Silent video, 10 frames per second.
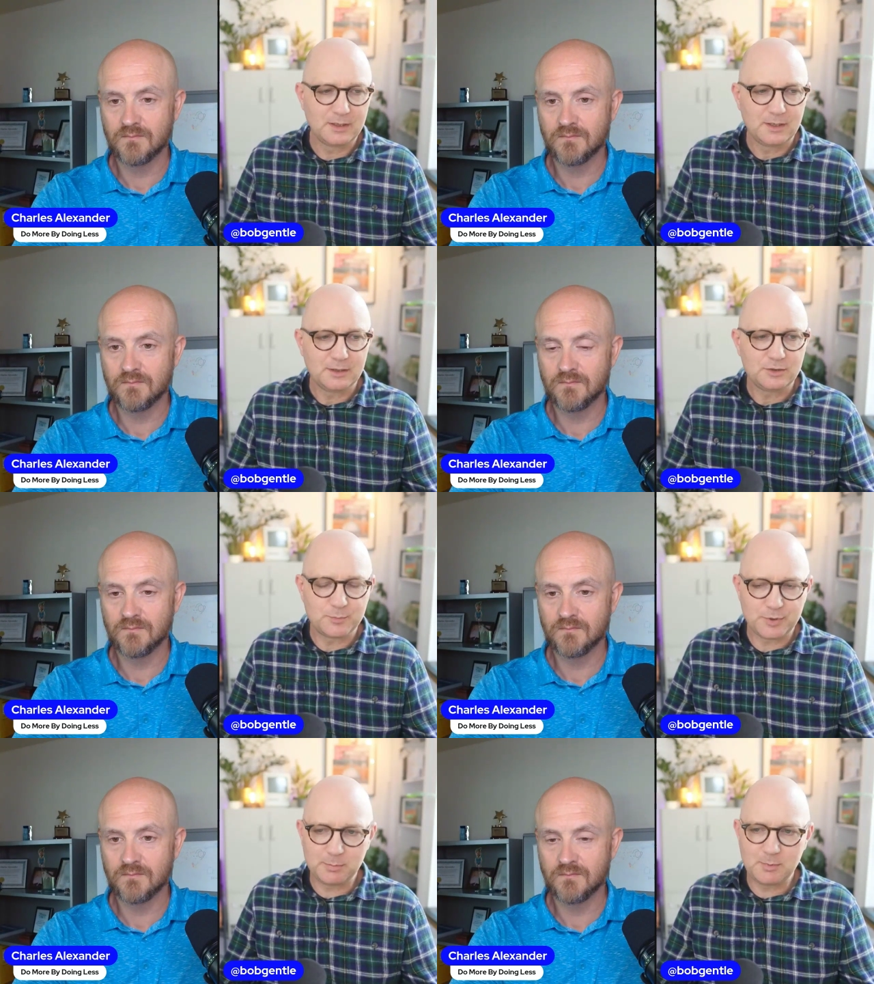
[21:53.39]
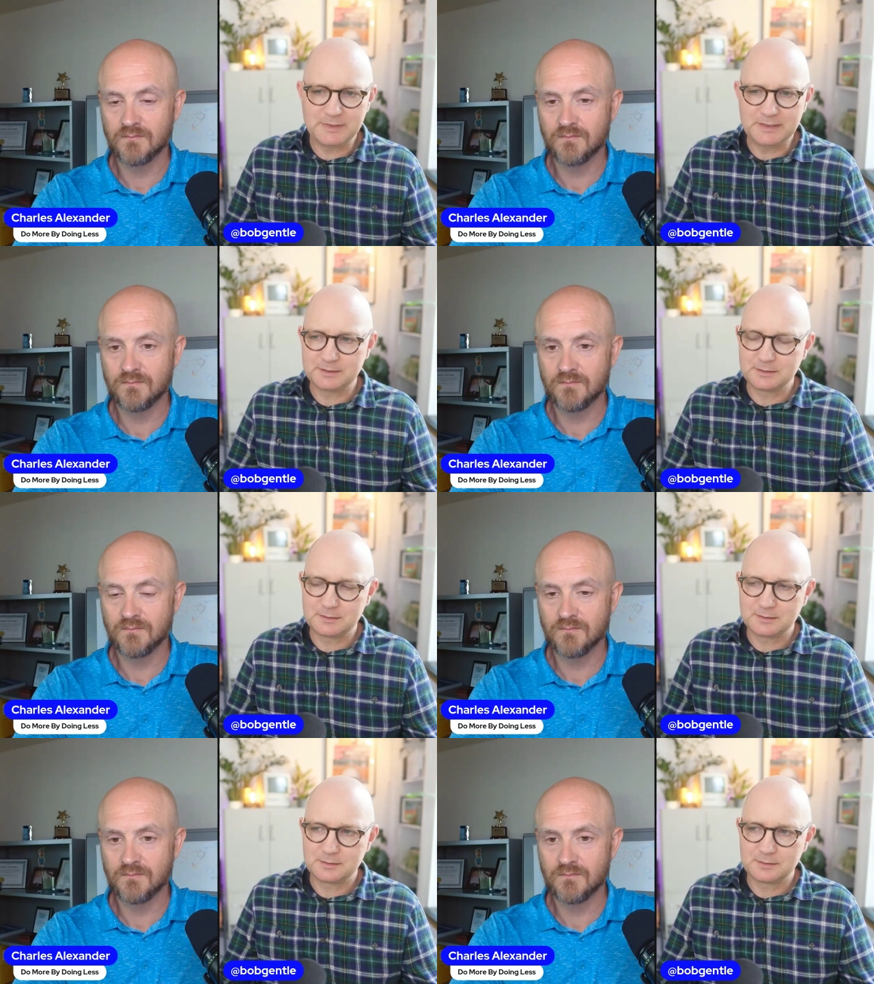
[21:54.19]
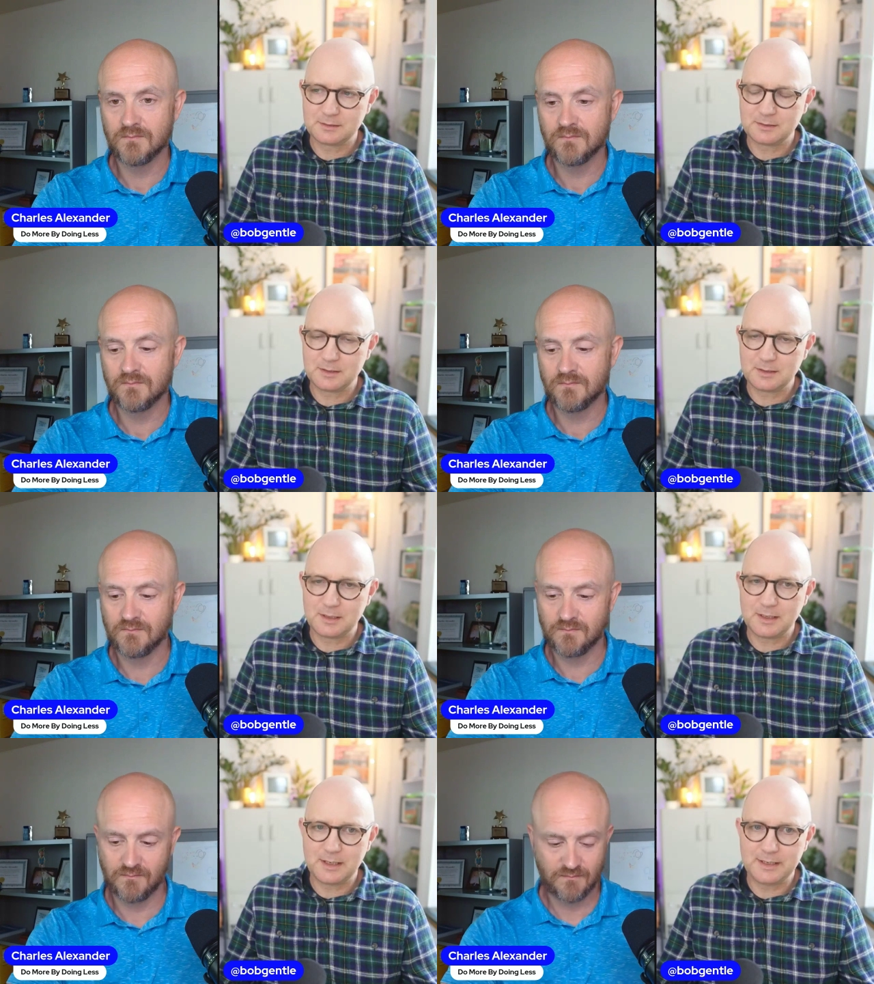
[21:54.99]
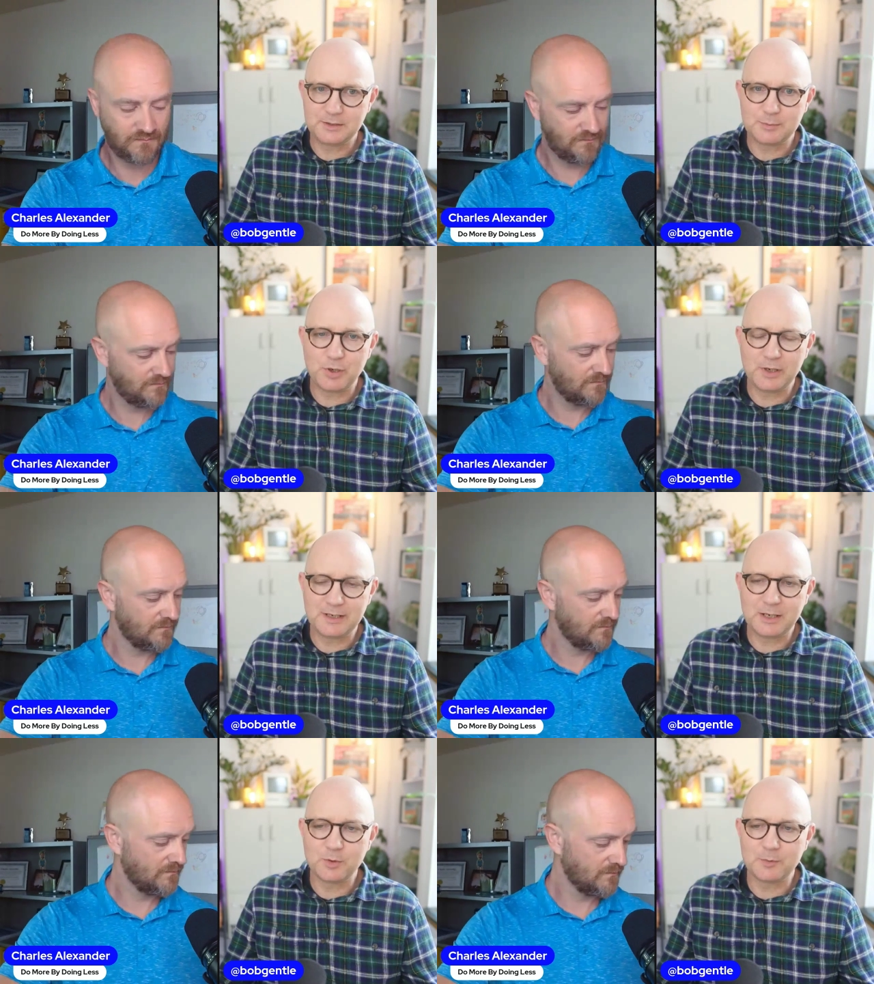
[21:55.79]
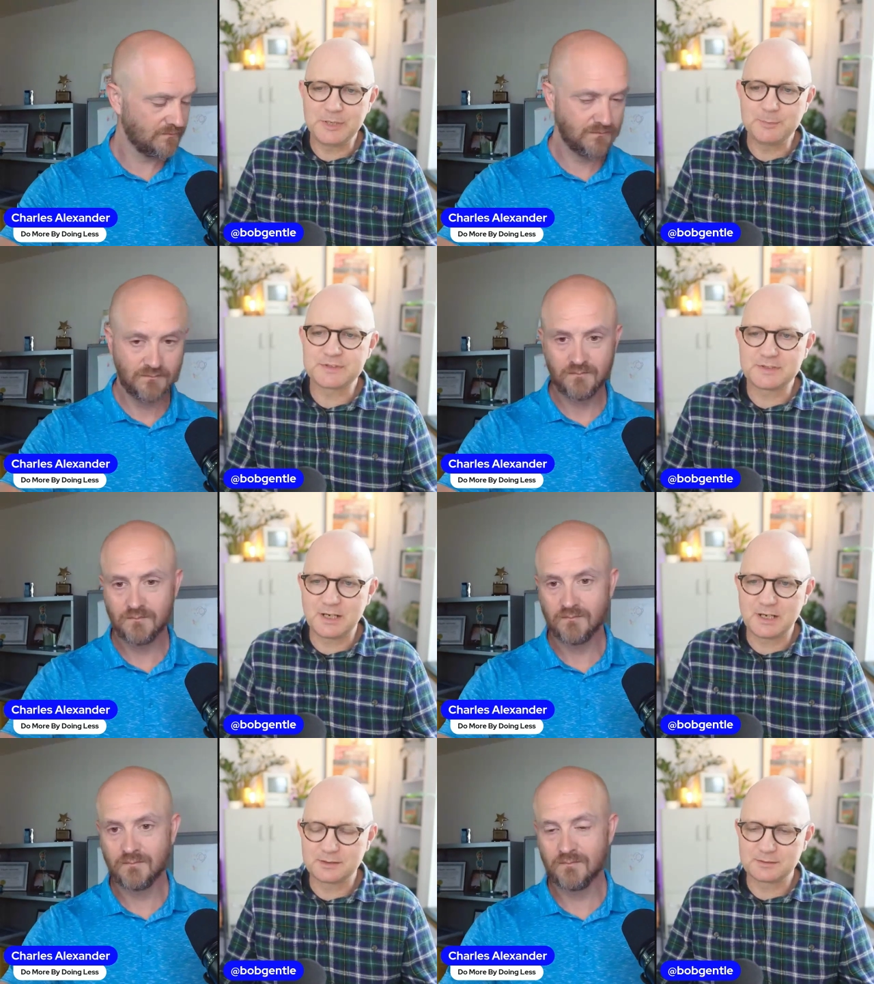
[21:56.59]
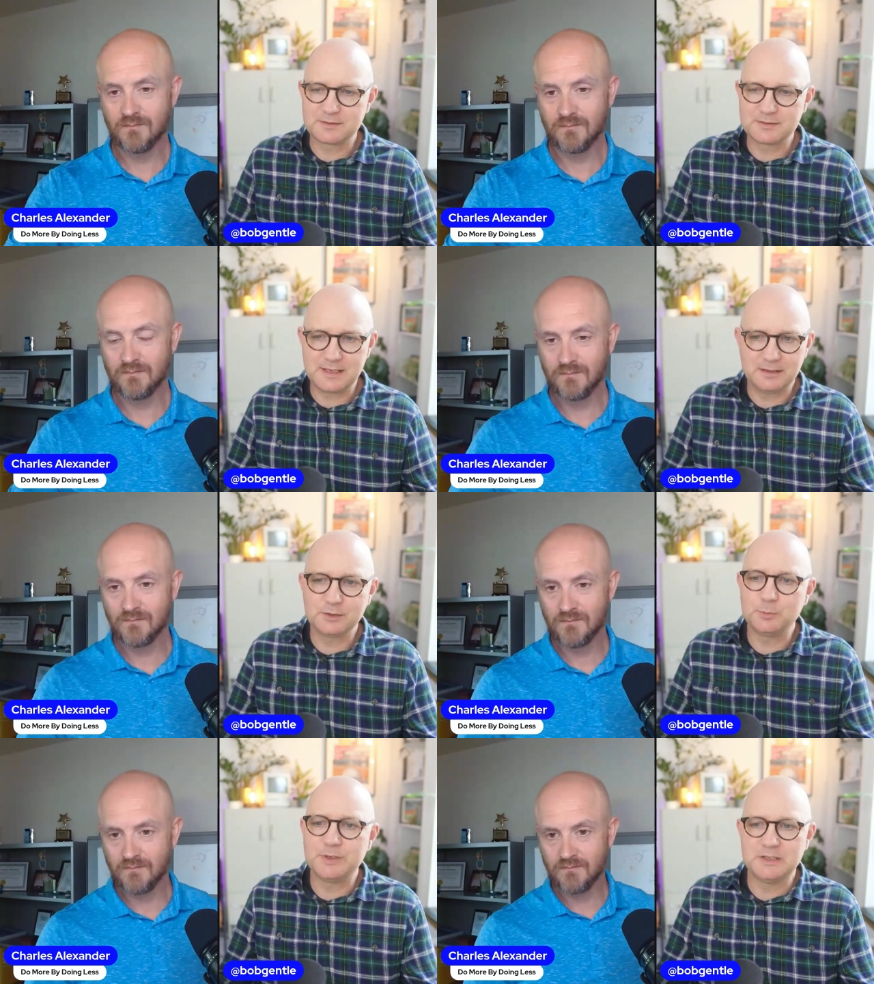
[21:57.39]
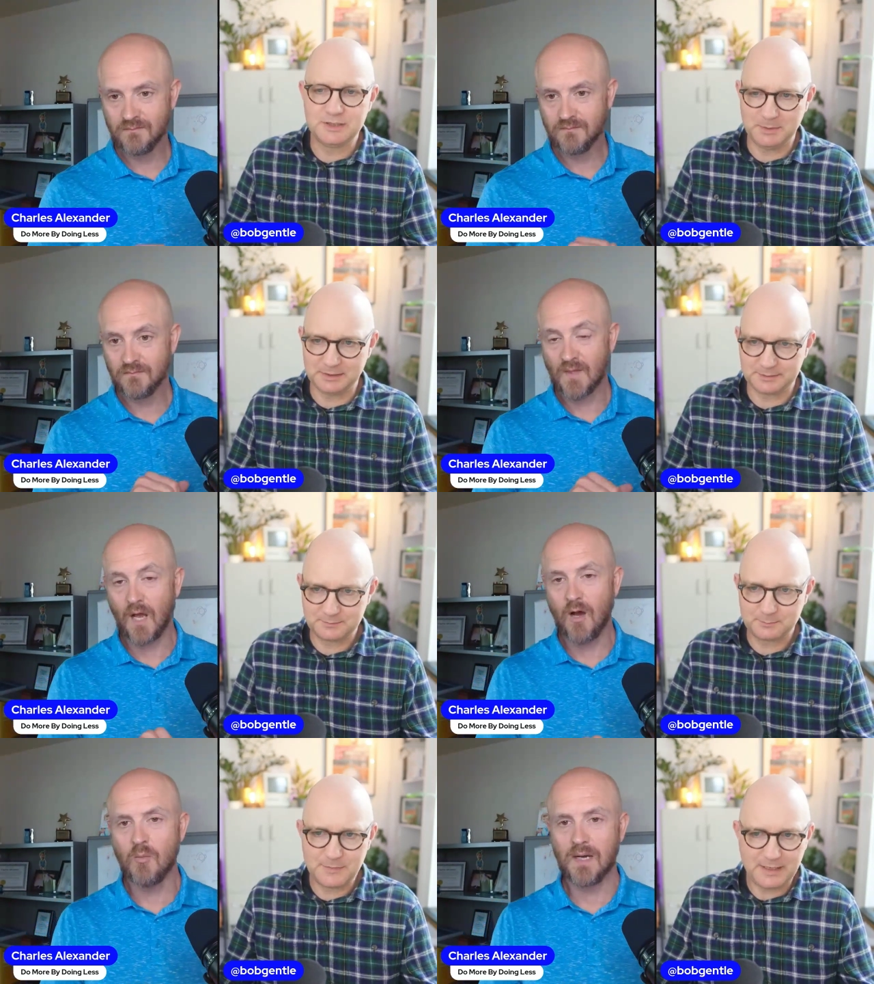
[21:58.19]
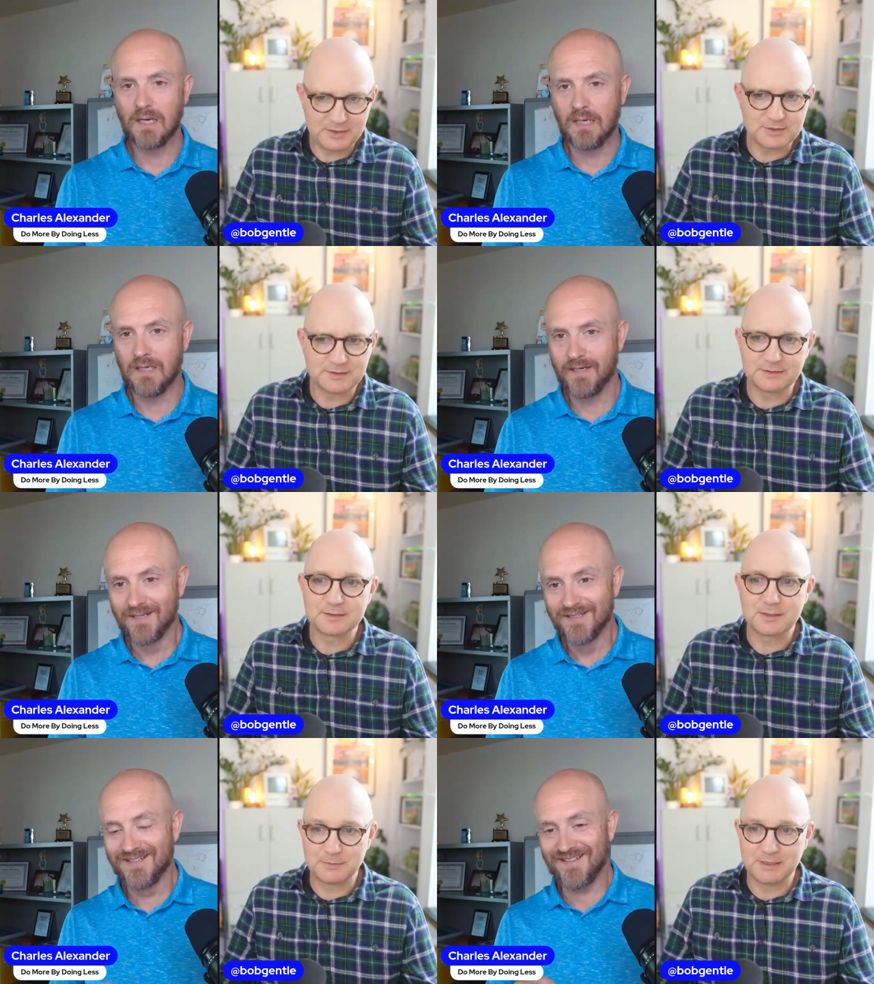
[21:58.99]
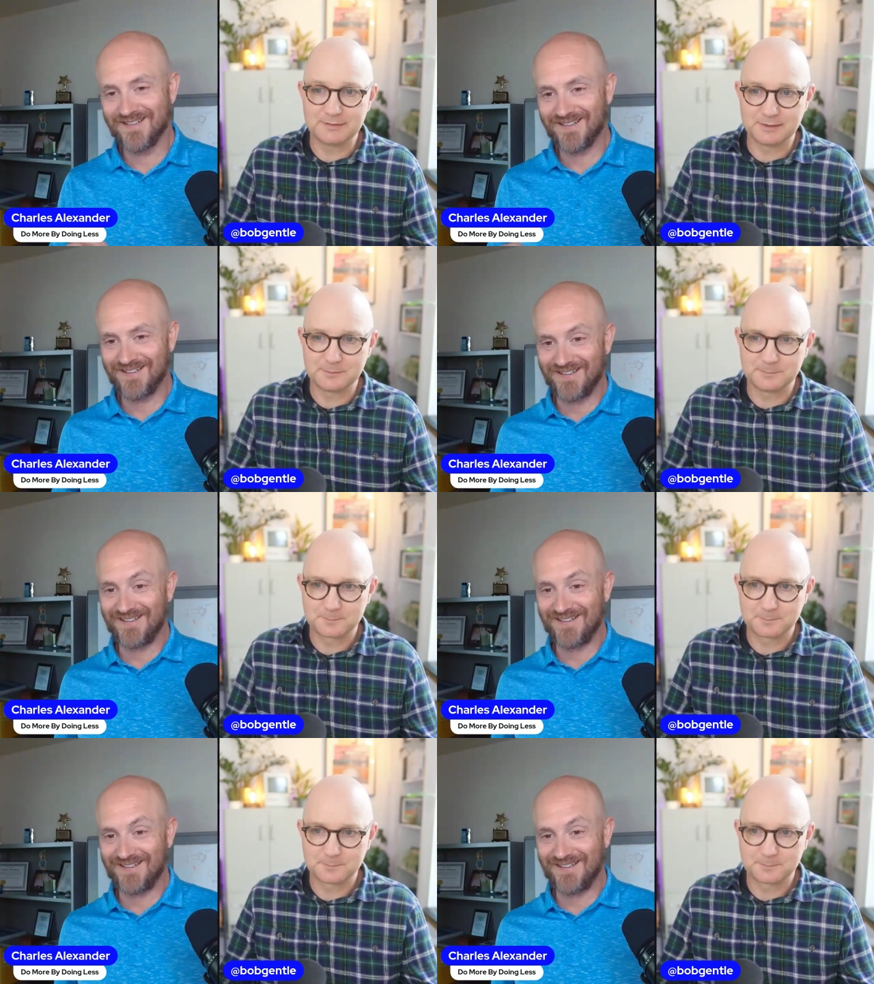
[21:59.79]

Speaker 1: You probably uh, hit the point now where people start sending you pitch emails. Agencies, oh my god!